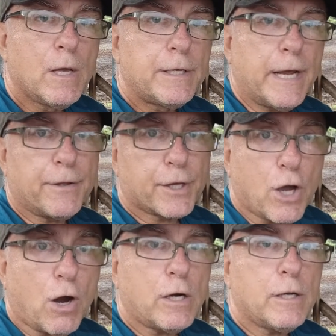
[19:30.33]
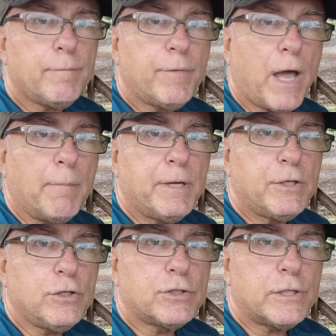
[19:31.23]
Now the garden, I've been
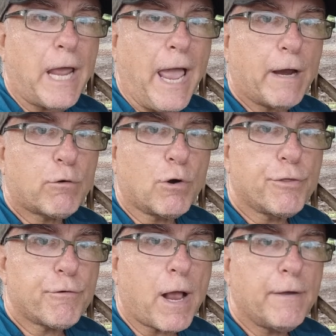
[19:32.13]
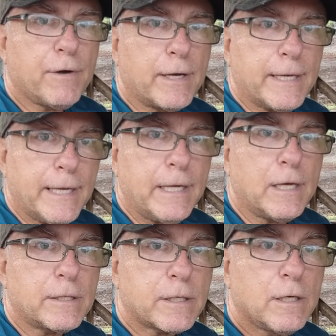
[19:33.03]
using AgroThrive on it.